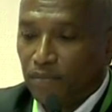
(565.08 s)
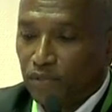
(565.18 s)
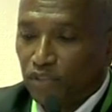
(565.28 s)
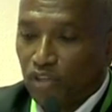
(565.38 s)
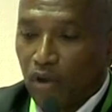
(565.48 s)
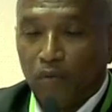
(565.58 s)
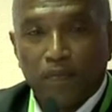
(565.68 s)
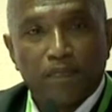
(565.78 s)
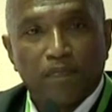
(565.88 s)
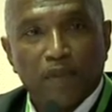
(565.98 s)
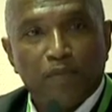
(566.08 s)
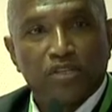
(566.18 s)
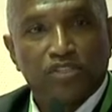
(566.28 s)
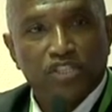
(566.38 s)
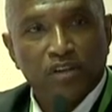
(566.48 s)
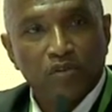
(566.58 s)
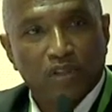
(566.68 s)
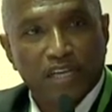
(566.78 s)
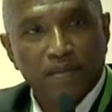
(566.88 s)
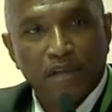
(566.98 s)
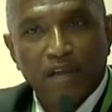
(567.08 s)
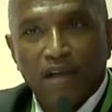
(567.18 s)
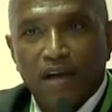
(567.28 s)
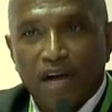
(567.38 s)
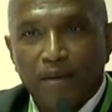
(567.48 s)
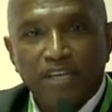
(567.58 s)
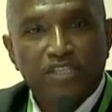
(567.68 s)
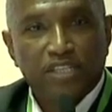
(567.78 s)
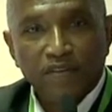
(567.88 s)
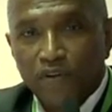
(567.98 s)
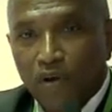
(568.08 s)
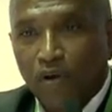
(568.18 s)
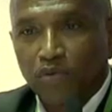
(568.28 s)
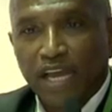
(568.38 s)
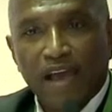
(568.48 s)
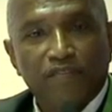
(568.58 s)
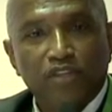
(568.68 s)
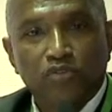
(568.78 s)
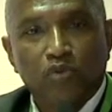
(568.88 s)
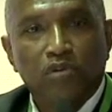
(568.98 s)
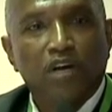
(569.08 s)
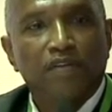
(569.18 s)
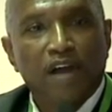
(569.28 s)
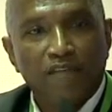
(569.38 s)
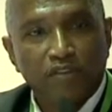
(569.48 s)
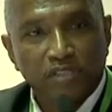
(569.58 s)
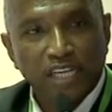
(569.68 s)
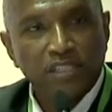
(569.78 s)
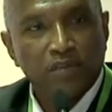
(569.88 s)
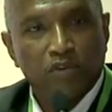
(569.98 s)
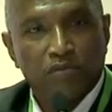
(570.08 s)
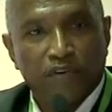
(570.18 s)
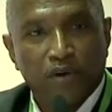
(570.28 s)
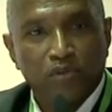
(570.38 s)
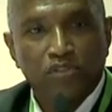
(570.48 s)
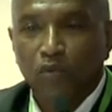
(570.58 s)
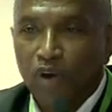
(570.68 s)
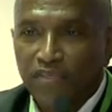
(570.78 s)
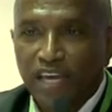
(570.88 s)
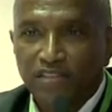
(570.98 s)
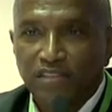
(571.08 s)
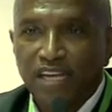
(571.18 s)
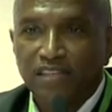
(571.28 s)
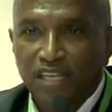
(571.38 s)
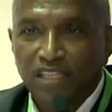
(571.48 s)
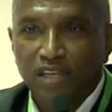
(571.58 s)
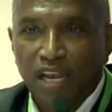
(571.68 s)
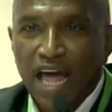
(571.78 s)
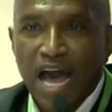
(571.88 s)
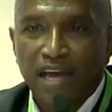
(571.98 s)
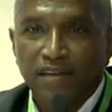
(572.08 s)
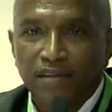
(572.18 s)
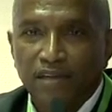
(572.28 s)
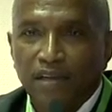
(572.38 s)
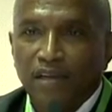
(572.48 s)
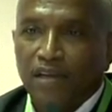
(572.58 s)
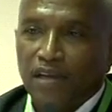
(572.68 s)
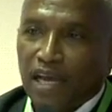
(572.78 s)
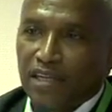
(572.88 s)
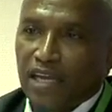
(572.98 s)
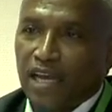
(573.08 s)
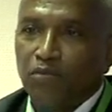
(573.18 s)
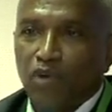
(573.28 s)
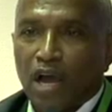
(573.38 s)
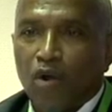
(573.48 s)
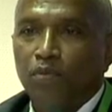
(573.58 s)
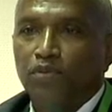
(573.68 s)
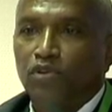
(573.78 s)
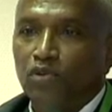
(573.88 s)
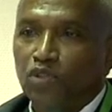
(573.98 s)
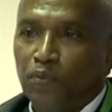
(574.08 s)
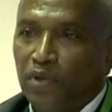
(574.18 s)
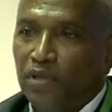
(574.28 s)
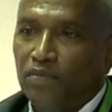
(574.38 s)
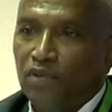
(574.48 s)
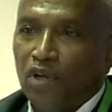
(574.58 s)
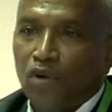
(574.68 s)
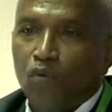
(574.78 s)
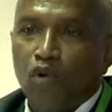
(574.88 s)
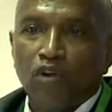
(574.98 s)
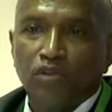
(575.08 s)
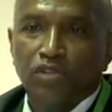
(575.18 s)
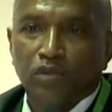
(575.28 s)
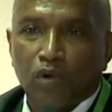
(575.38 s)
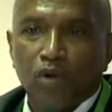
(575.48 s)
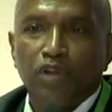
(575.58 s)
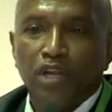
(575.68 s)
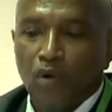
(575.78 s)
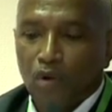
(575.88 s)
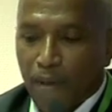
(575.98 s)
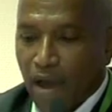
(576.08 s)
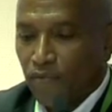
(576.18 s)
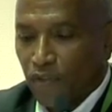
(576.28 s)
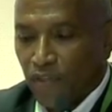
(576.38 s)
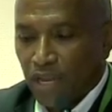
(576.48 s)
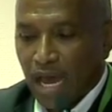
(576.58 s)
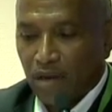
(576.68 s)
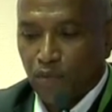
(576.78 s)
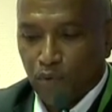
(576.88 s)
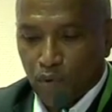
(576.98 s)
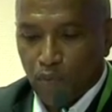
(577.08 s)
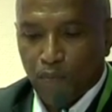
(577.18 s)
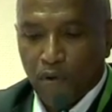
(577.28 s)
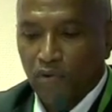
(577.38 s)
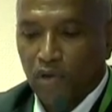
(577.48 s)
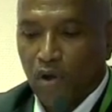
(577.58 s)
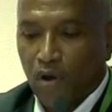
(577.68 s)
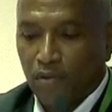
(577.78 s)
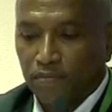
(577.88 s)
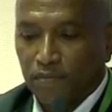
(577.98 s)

So, because generally, it's difficult to have this sort of conversation with folks. So what that says is a lot. And again, what I hope to do is put words to what we know about the NADA protocol.